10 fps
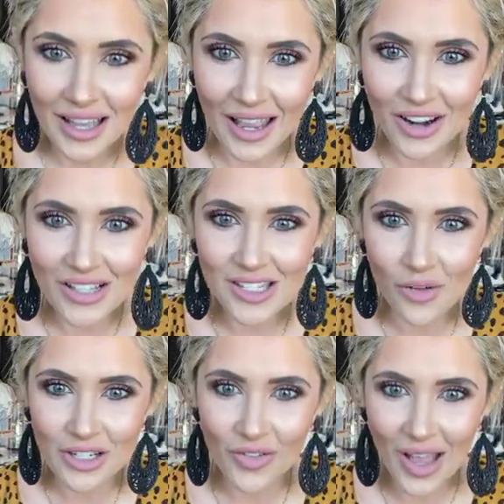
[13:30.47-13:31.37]
I know it's so
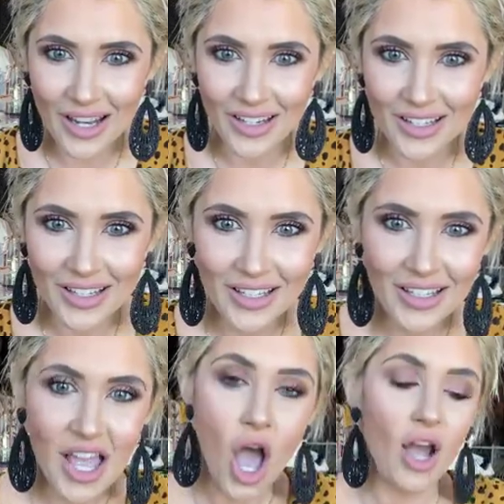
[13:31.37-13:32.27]
much fun.
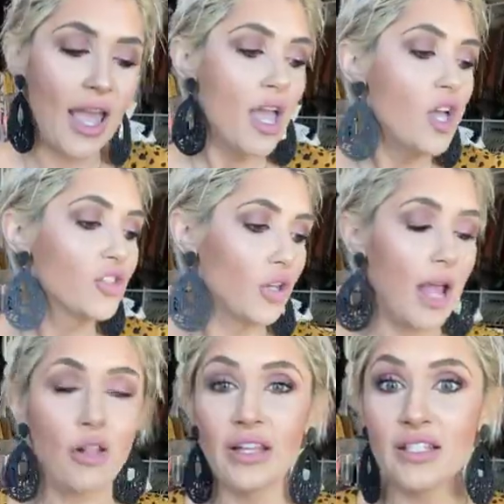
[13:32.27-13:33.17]
Okay, so
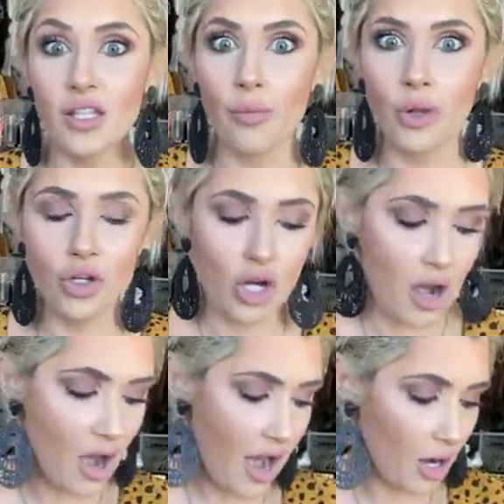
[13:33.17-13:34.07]
now let's blow
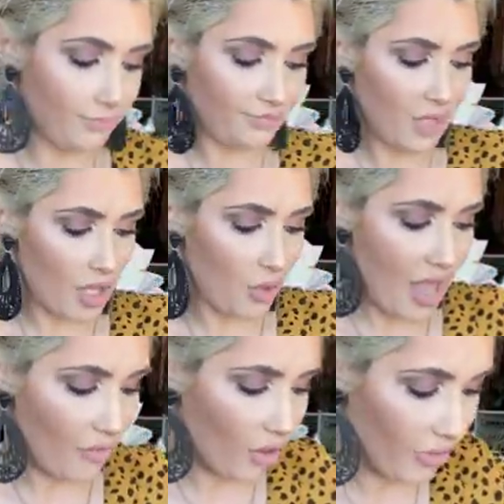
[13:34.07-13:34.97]
dry our hair now that we
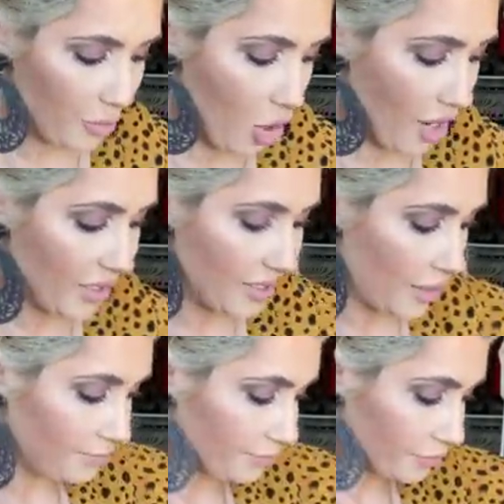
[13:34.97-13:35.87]
have all of our product
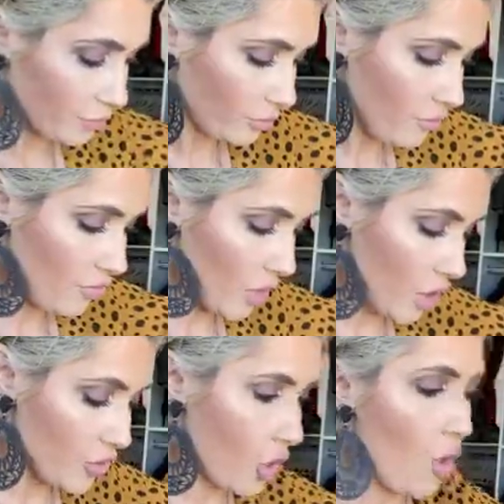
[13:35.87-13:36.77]
in.
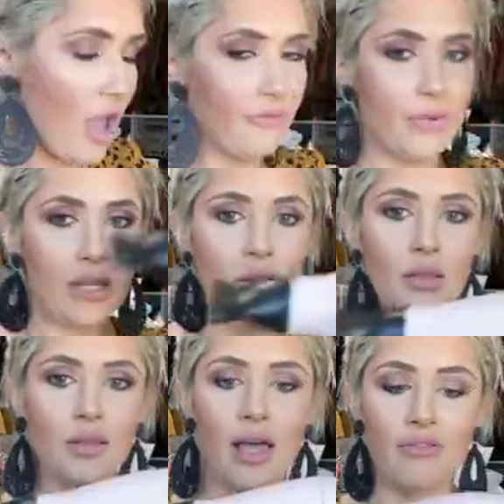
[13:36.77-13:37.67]
So I've been
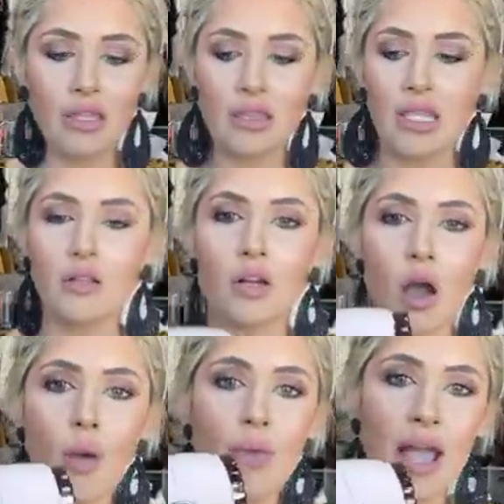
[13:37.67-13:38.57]
loving the Le
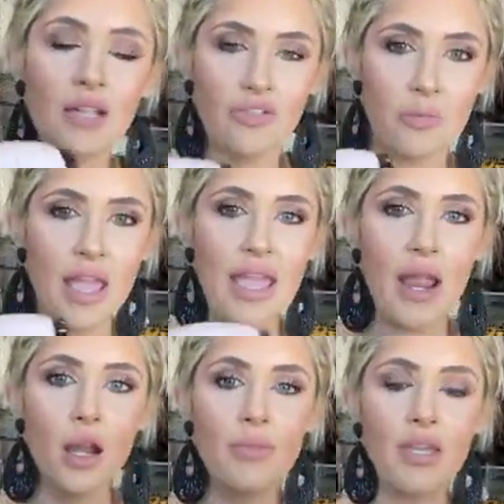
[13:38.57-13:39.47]
Compact for my
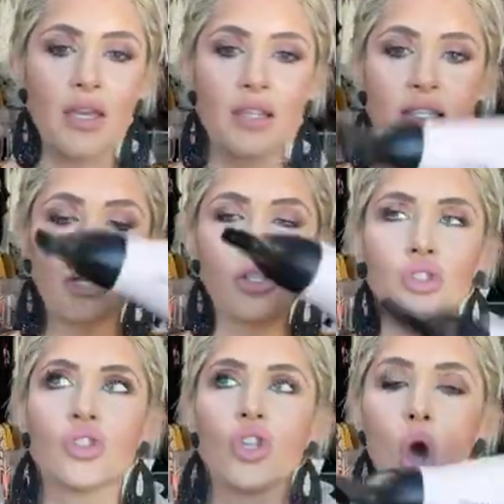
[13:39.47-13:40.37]
hair because it's
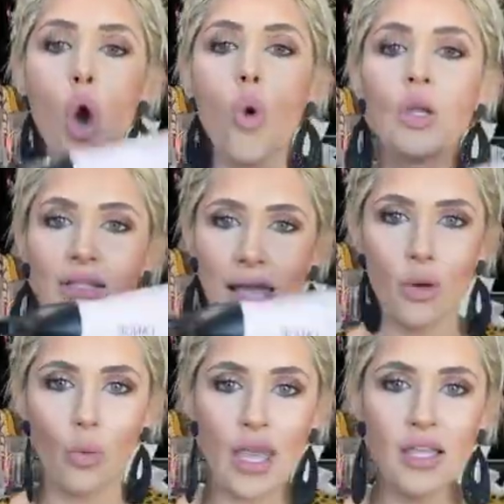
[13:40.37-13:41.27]
so
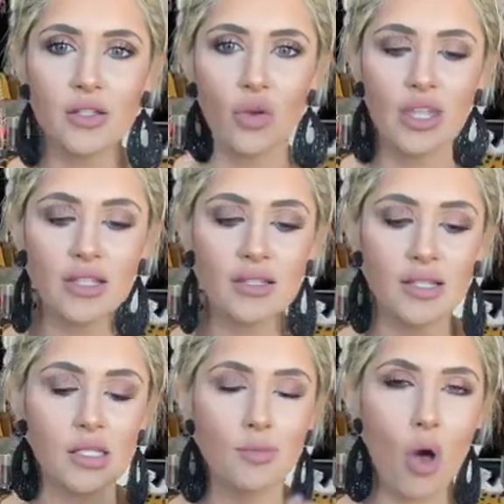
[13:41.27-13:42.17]
lightweight. So this is the
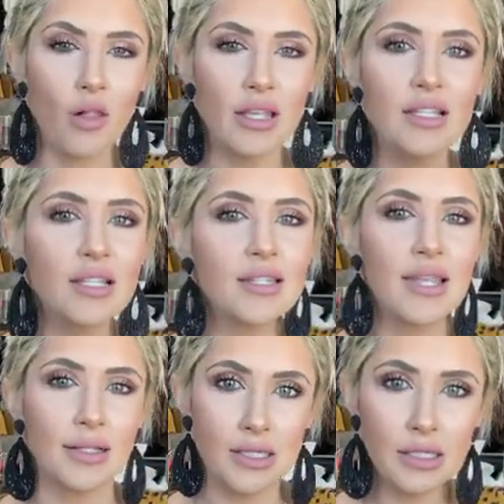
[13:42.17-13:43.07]
smallest. It's
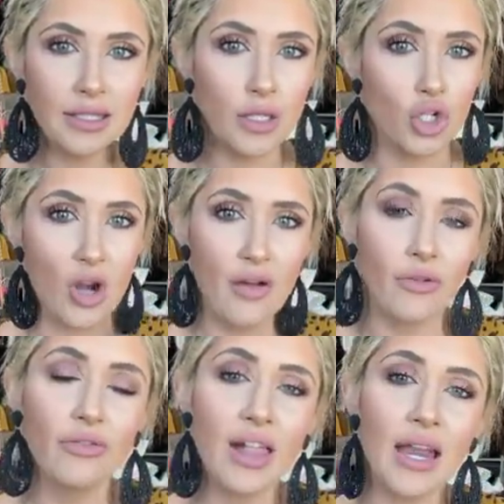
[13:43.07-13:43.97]
technically a
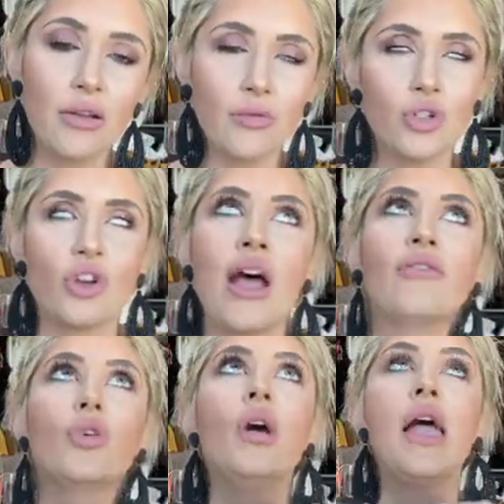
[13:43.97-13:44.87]
travel flat
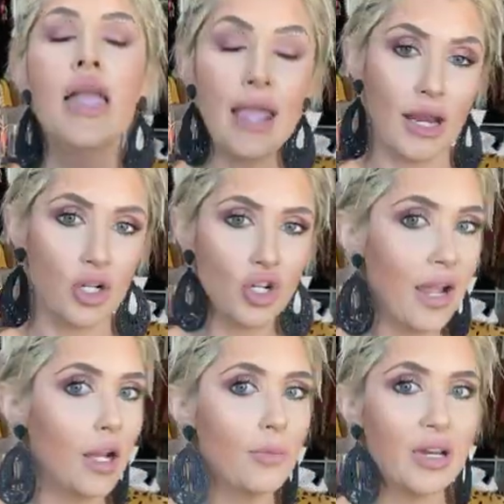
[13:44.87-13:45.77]
travel hair
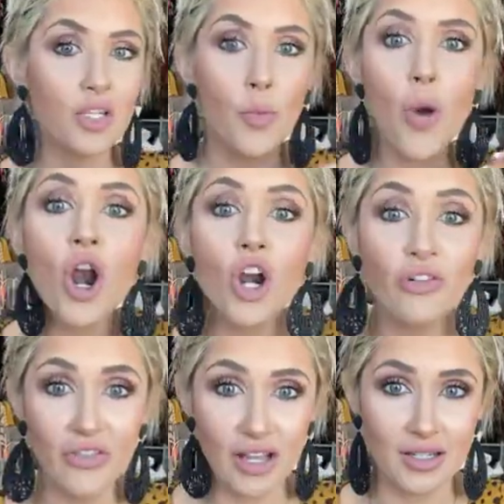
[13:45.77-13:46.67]
dryer, but it's
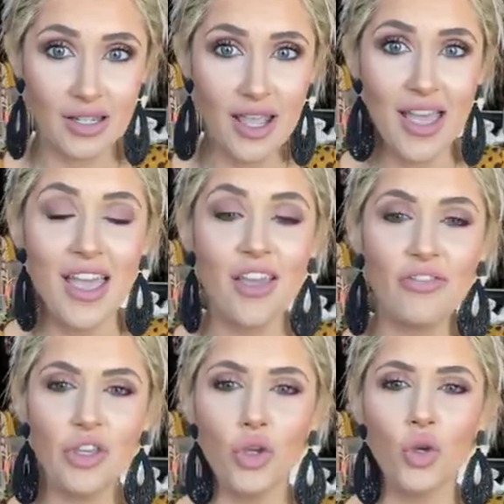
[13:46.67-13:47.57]
perfect if
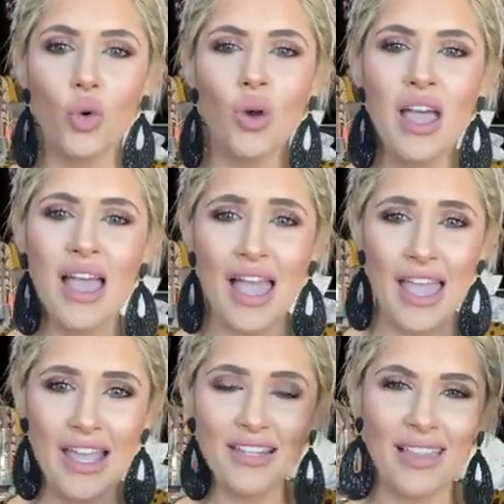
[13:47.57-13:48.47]
you
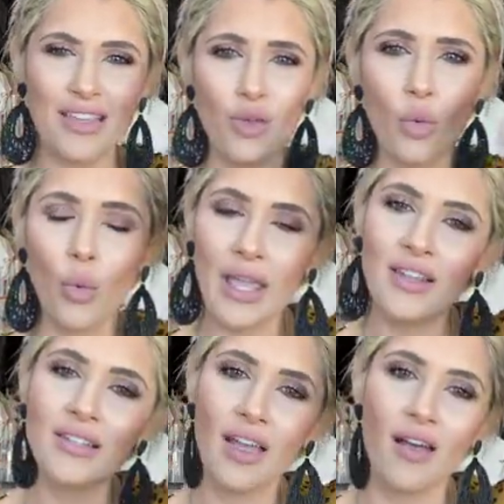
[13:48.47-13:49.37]
hate like the
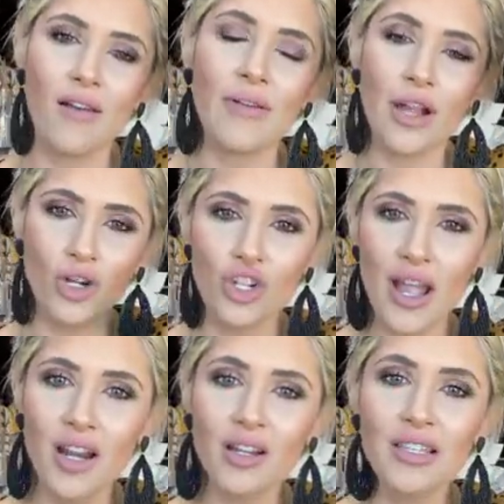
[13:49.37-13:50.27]
weight of hair
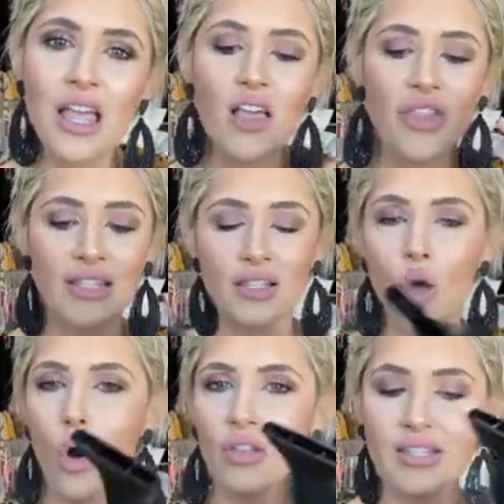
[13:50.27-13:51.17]
dryers. This has
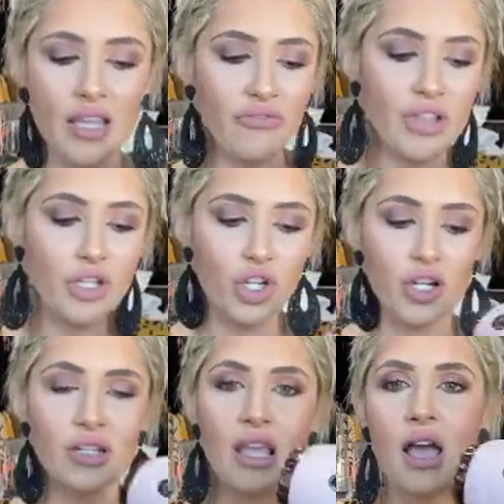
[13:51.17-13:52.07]
all the same
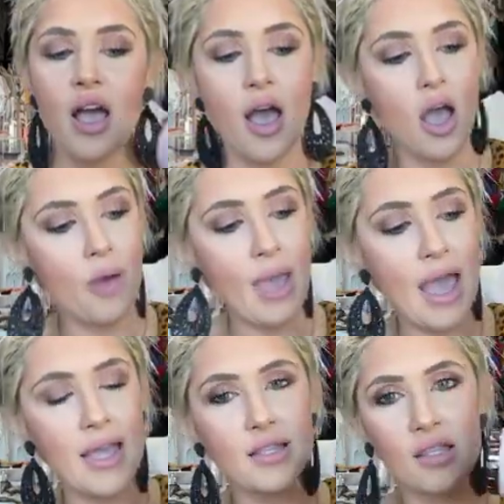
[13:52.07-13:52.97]
features, um,
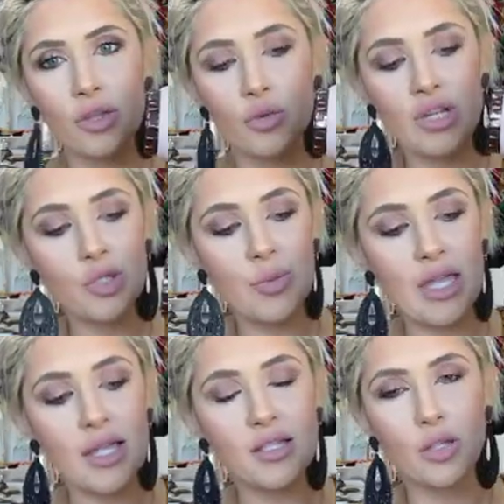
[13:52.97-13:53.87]
has the three
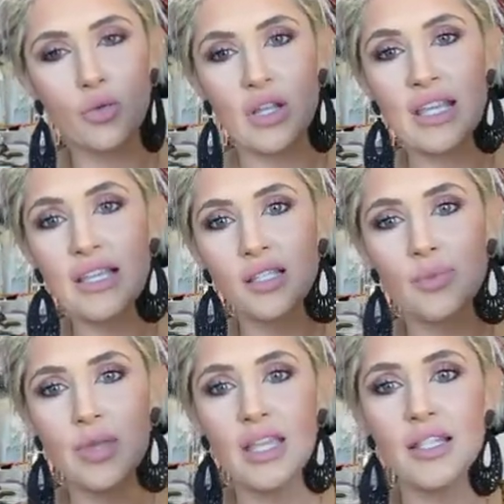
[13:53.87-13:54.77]
speeds, the three heat
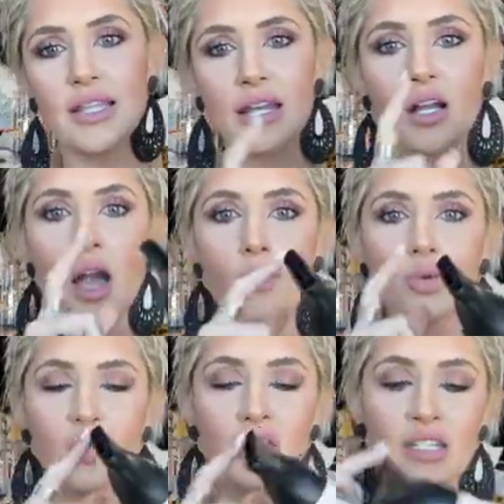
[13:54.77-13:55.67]
speeds, and it comes
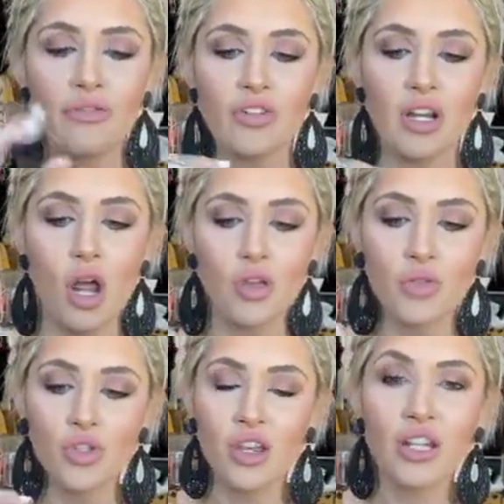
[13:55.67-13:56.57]
with the different
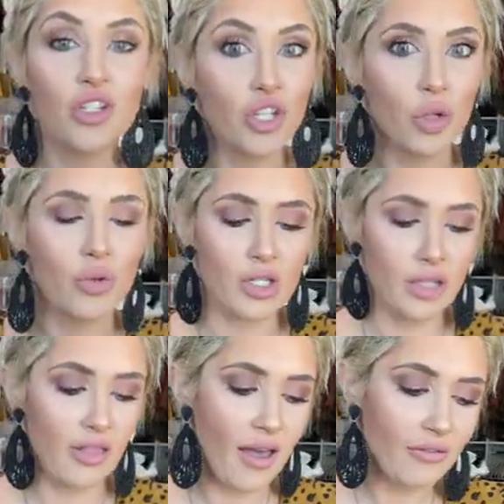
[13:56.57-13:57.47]
nozzles on it too, which
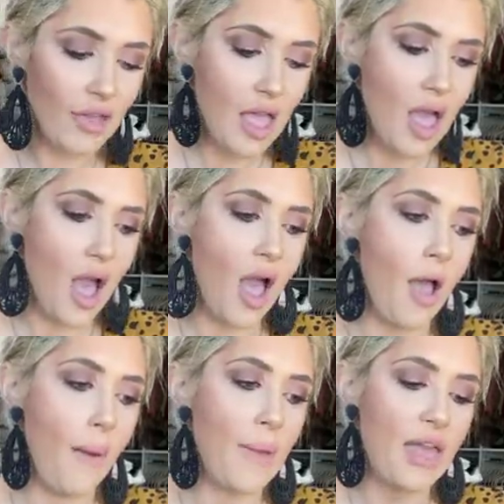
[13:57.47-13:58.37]
I love.
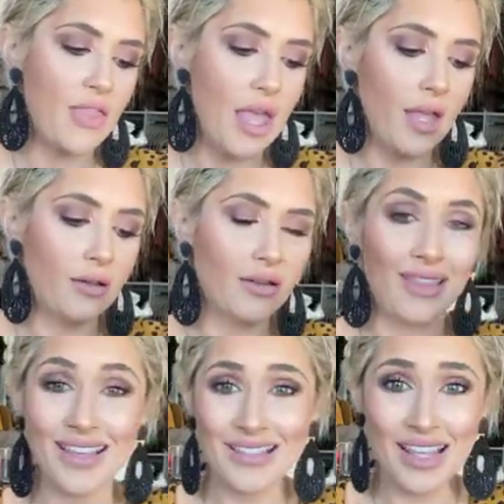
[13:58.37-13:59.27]
Um, and then,
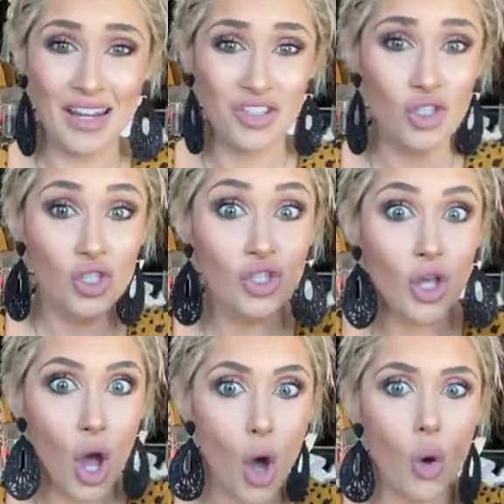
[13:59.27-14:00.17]
like I said, it's
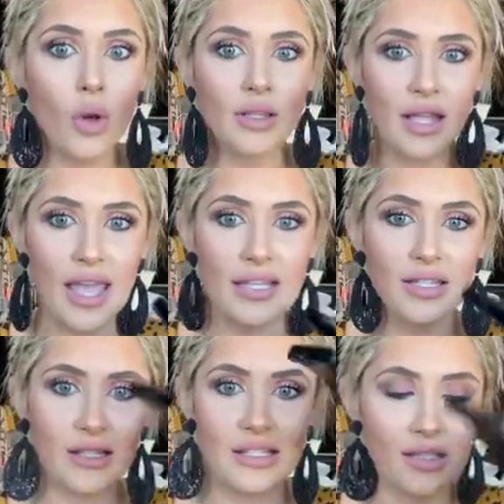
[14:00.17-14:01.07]
so
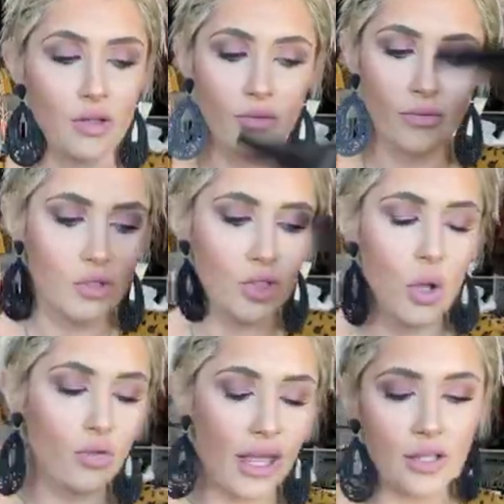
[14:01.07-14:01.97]
light. It's
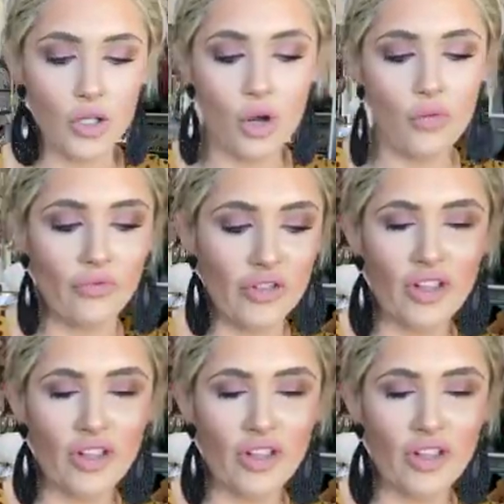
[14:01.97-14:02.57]
so light. You don't feel